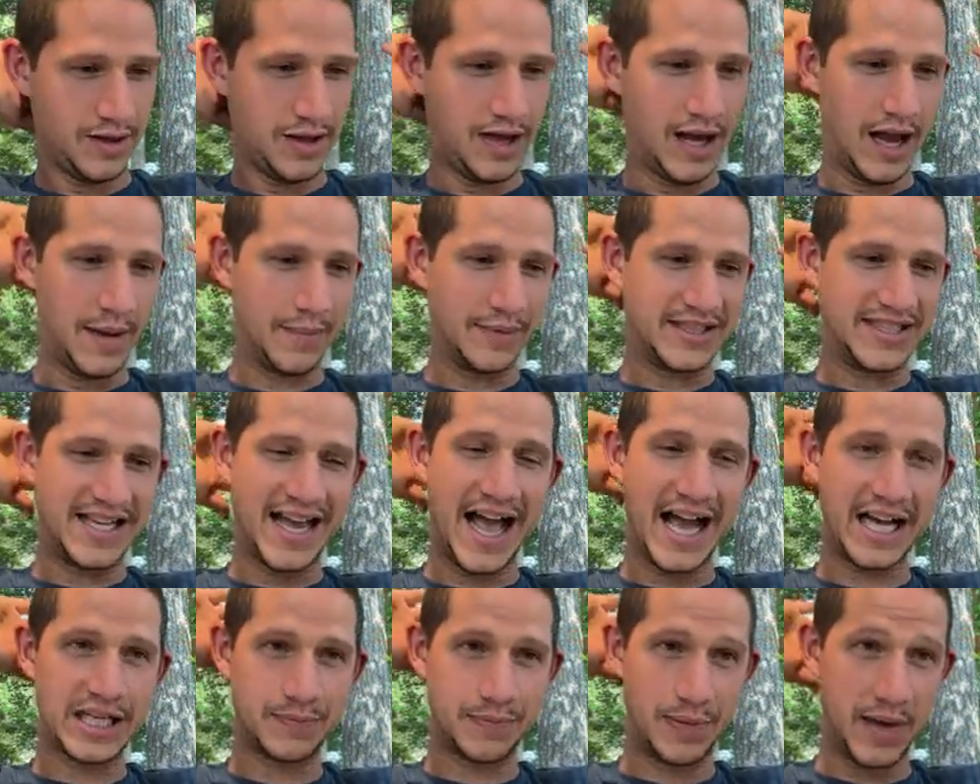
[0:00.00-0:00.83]
I'm a
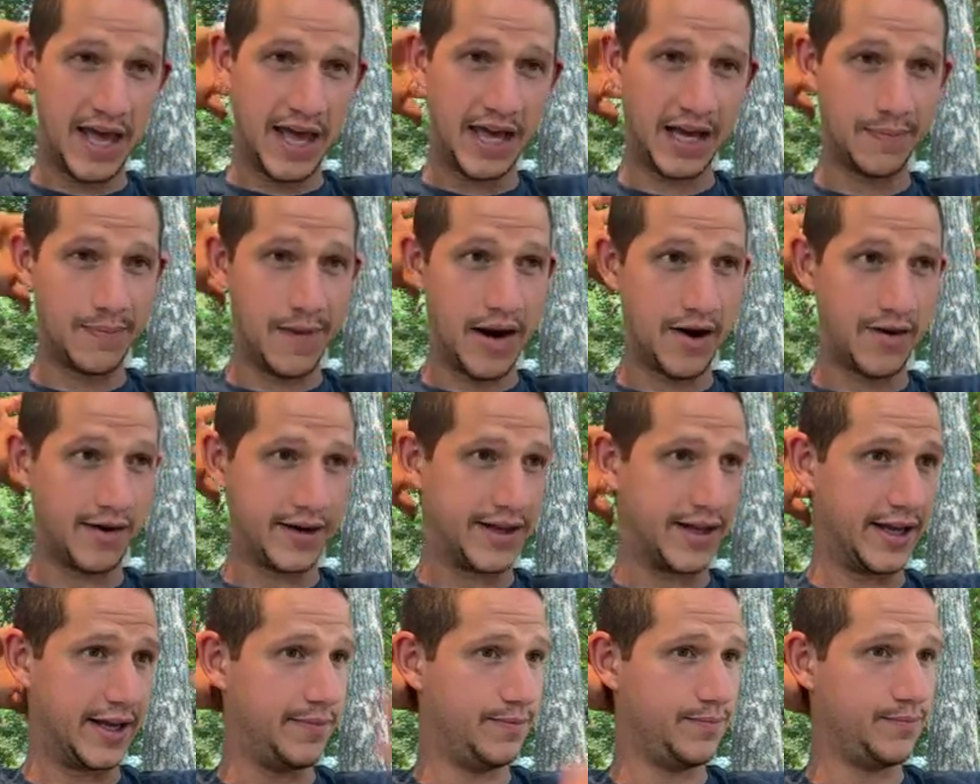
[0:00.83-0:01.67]
tax-paying
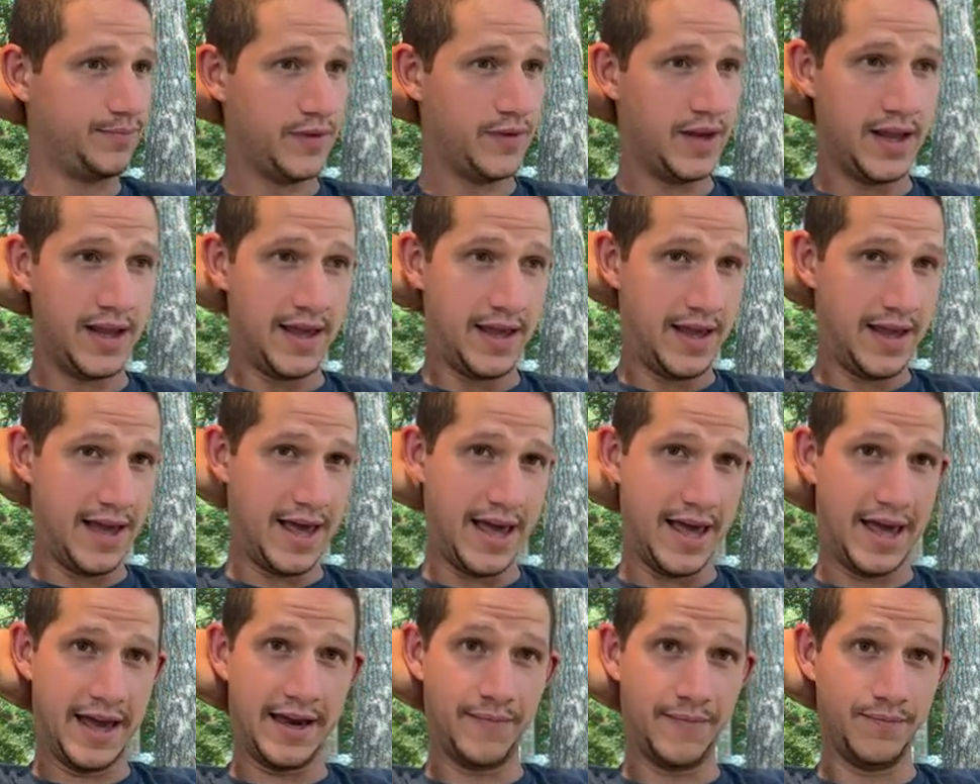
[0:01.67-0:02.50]
American.
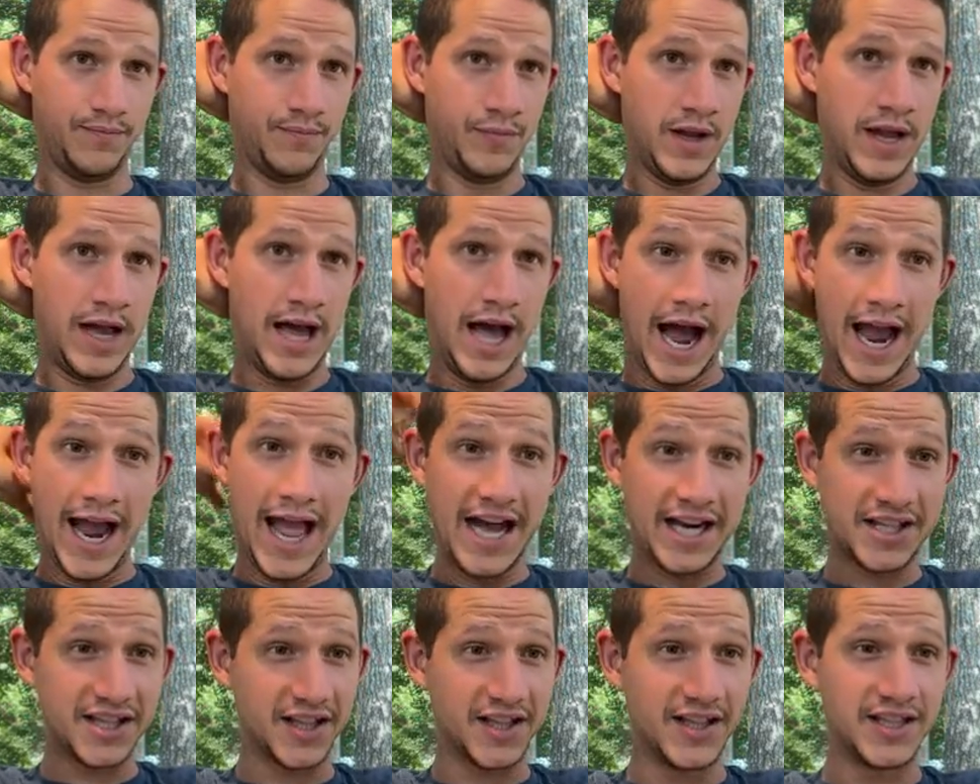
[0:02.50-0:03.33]
And I
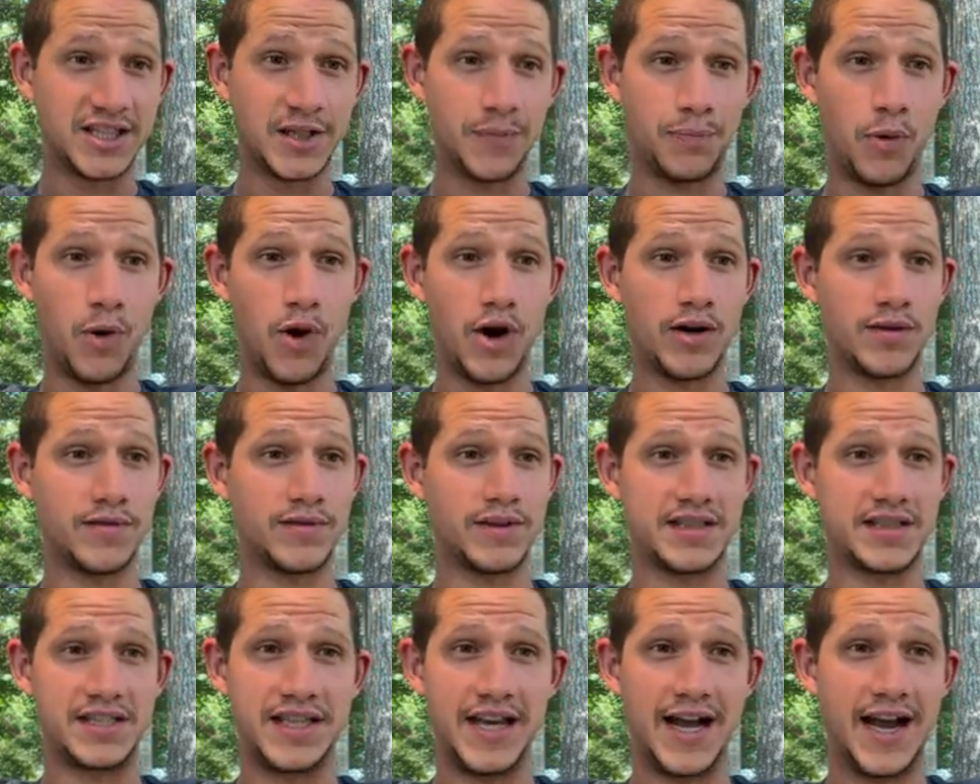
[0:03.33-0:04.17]
actually support
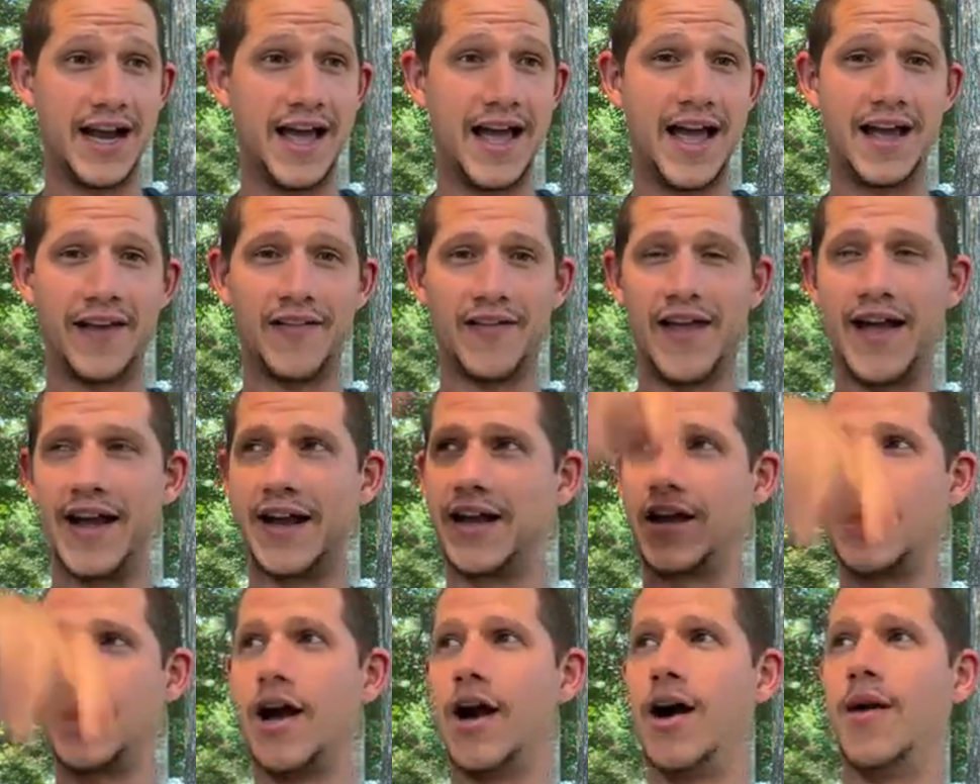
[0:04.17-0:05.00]
the CIA.
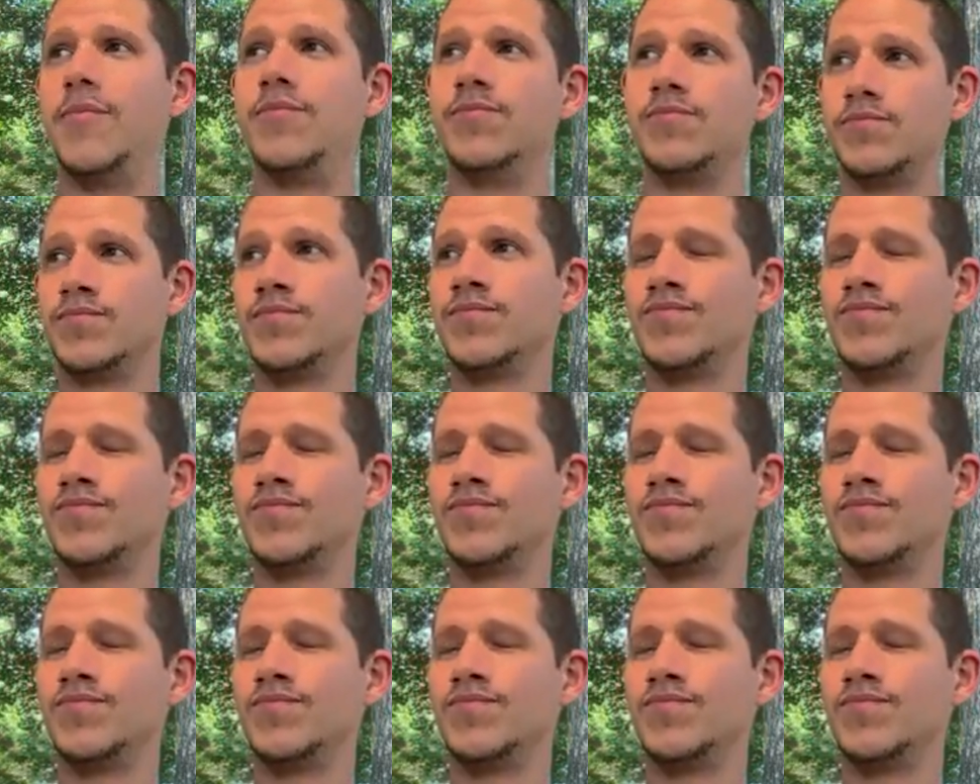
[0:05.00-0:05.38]
Like, um,